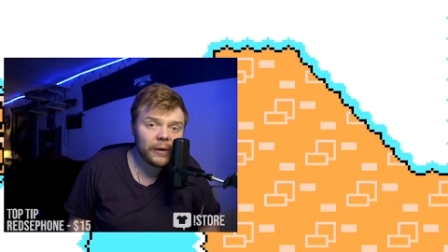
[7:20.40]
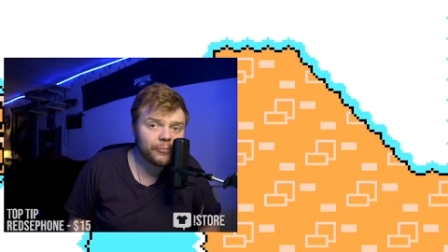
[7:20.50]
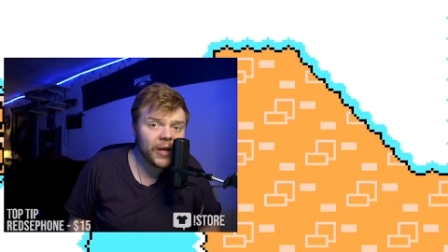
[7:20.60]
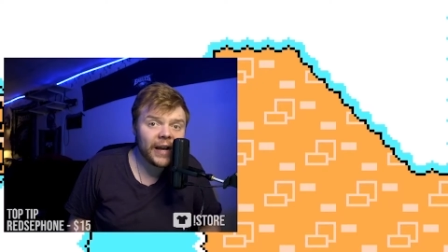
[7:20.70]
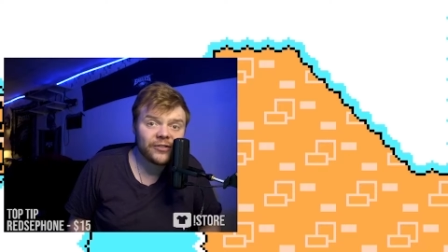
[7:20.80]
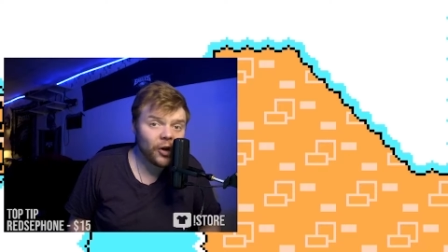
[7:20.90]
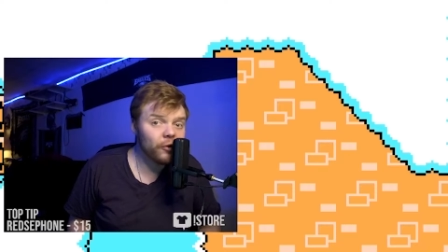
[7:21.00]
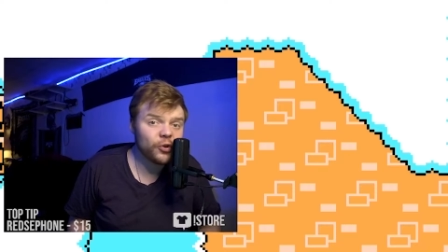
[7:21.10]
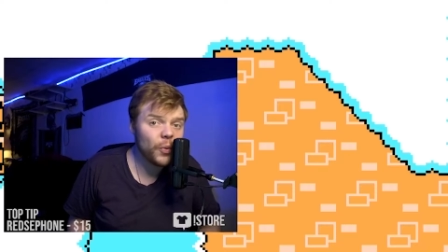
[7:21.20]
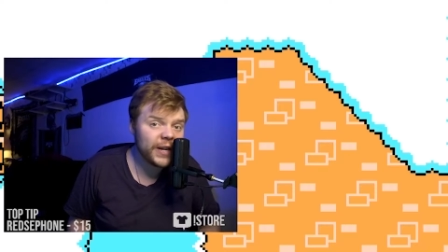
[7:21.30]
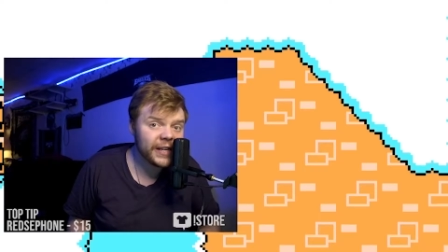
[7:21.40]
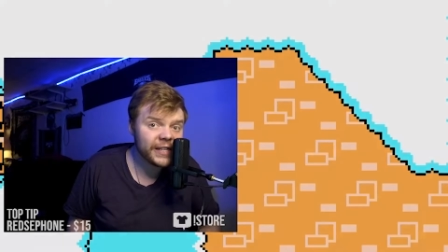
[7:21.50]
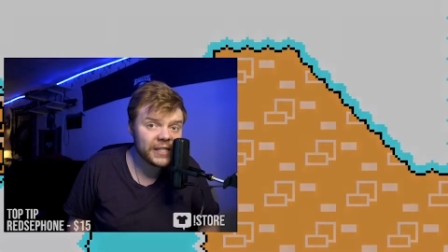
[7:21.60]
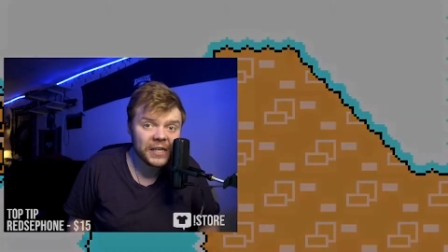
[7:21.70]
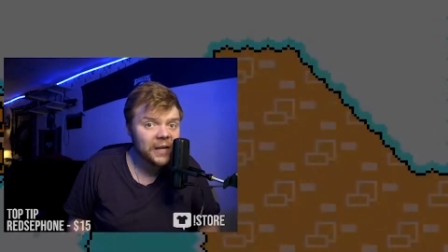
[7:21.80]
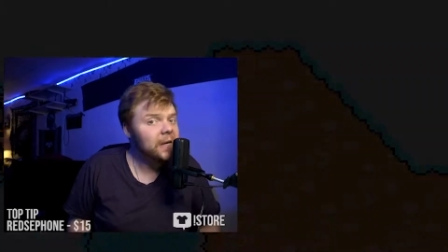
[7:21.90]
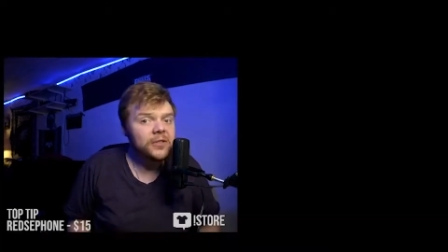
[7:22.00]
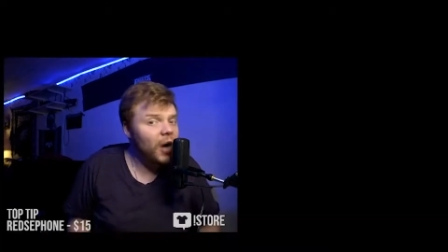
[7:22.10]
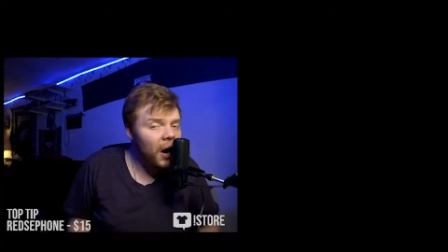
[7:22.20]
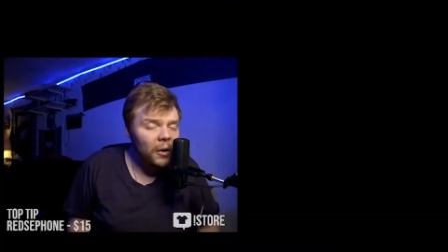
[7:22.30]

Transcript: that. Don't tweet it. No.